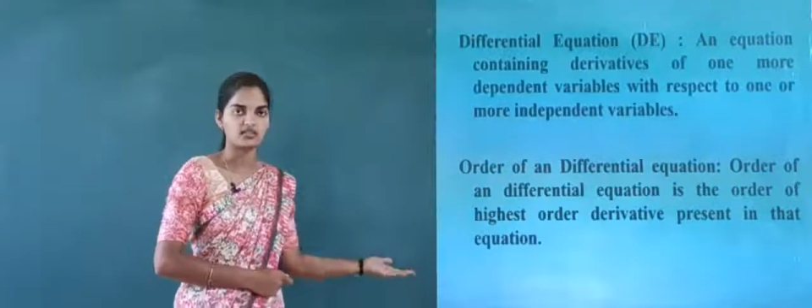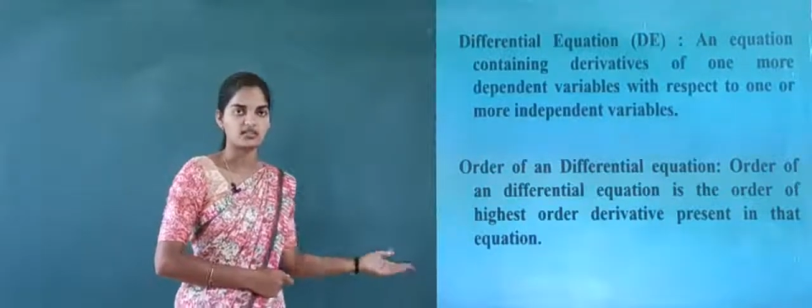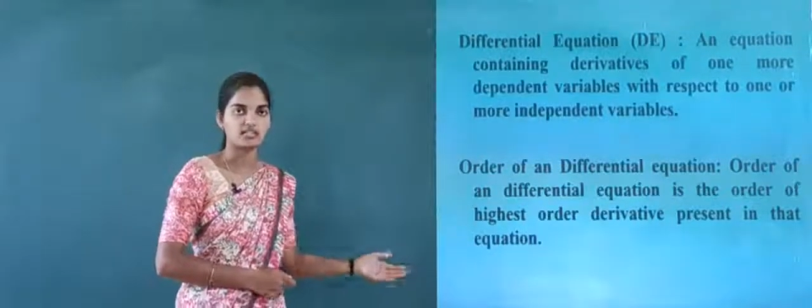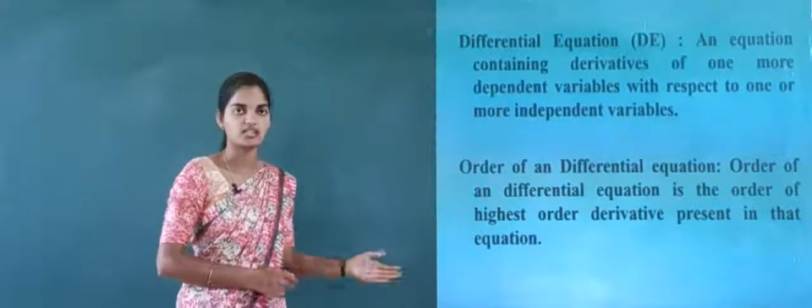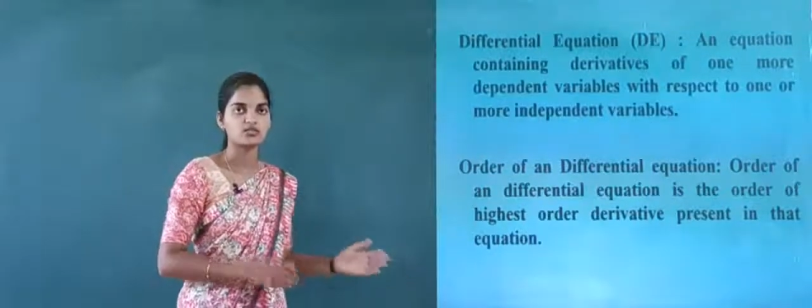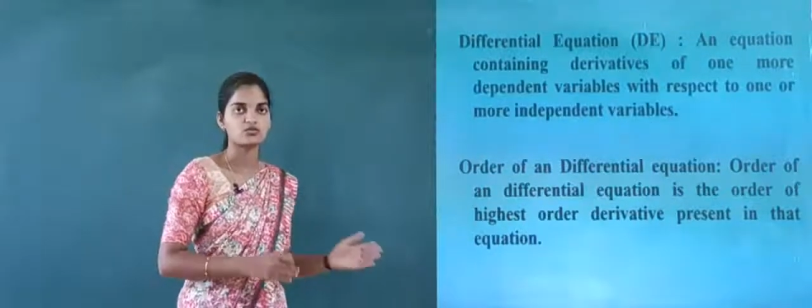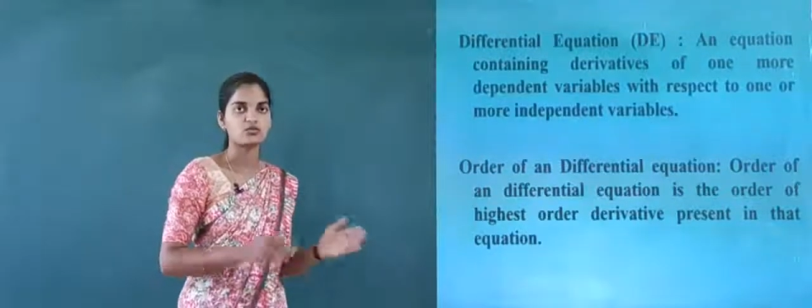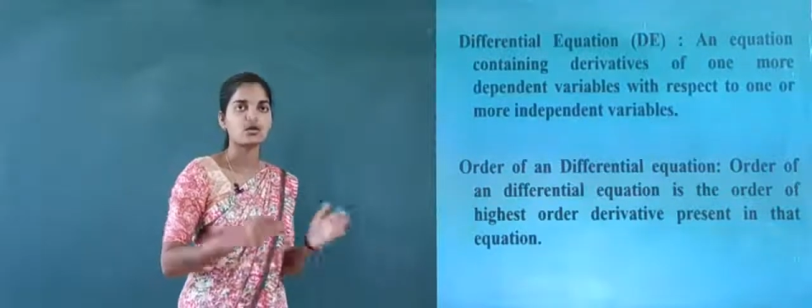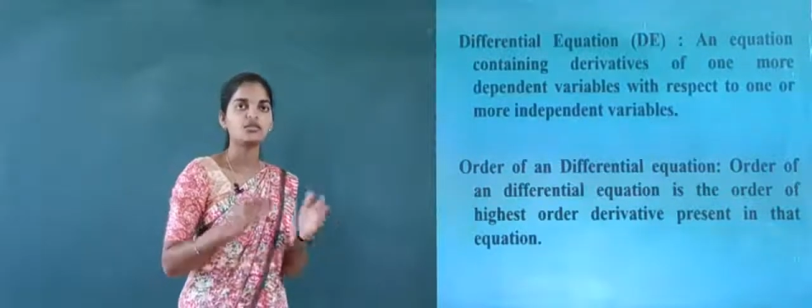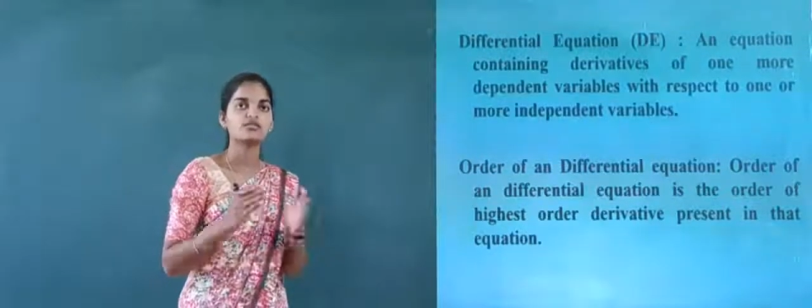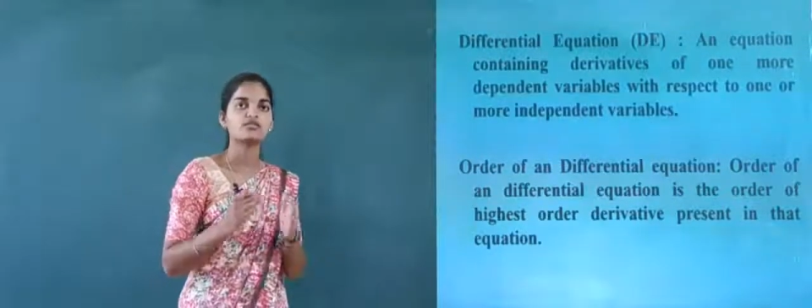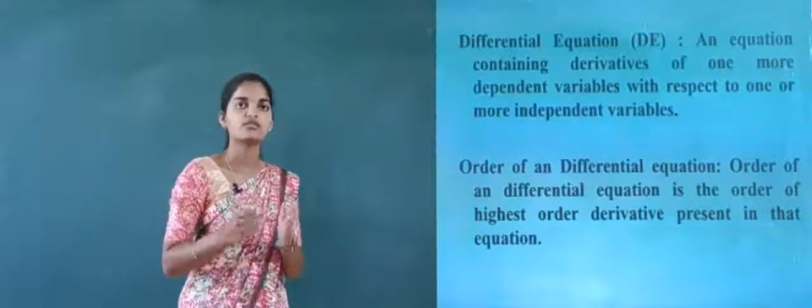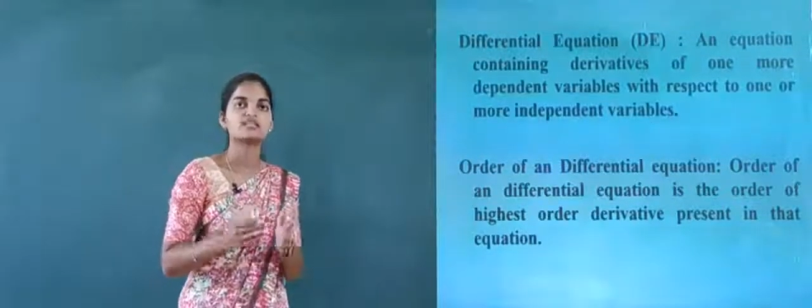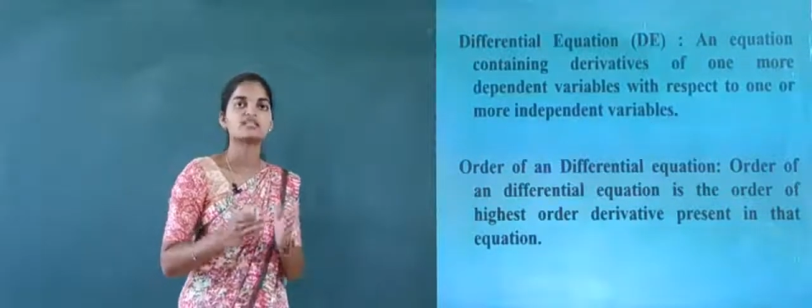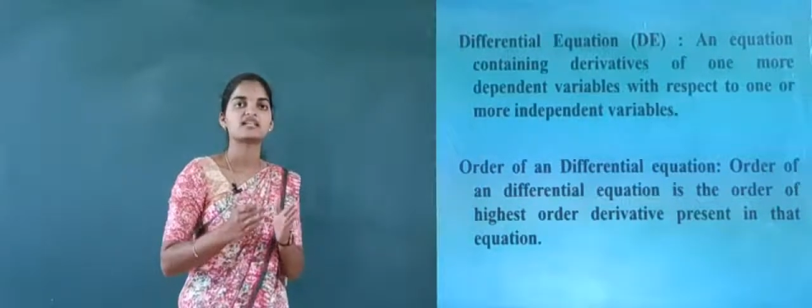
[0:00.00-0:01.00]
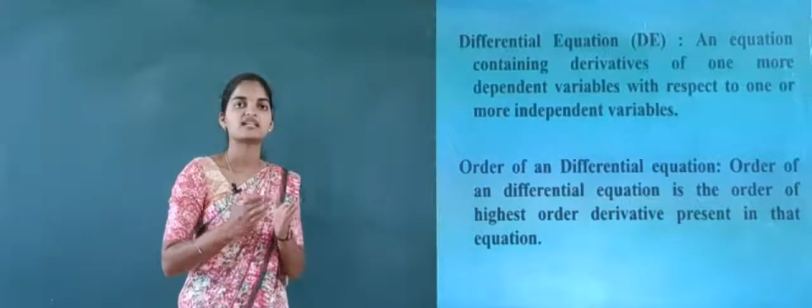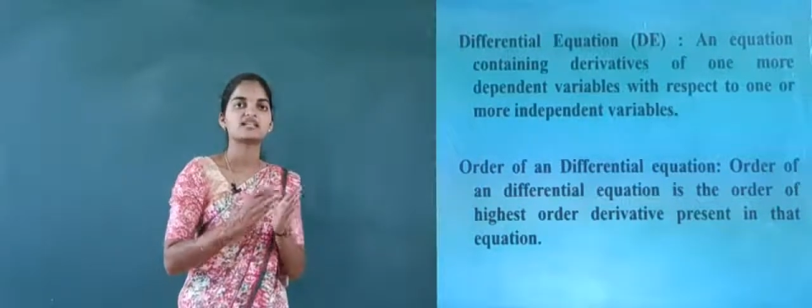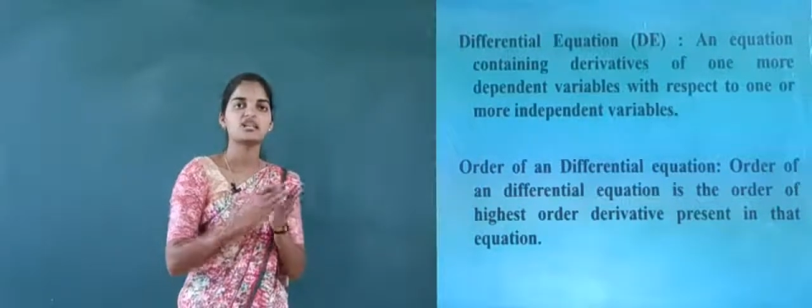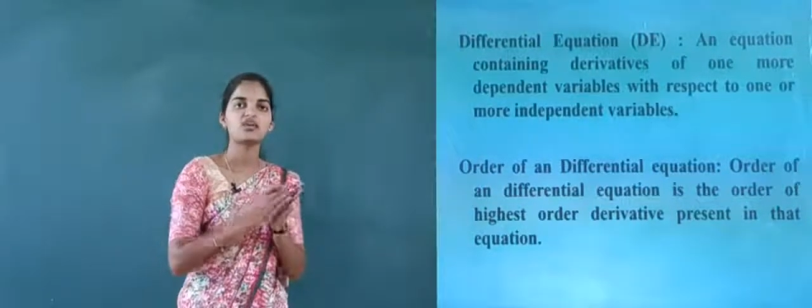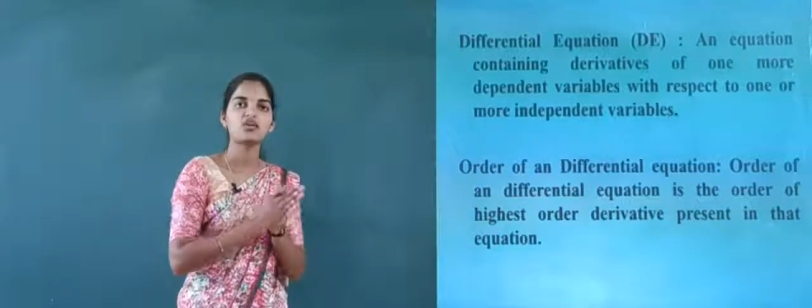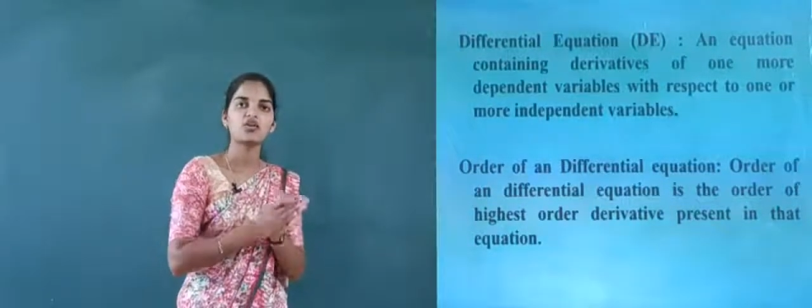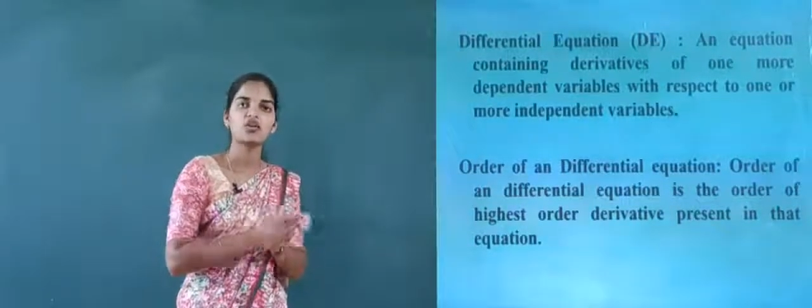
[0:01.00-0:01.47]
That is what we will study now,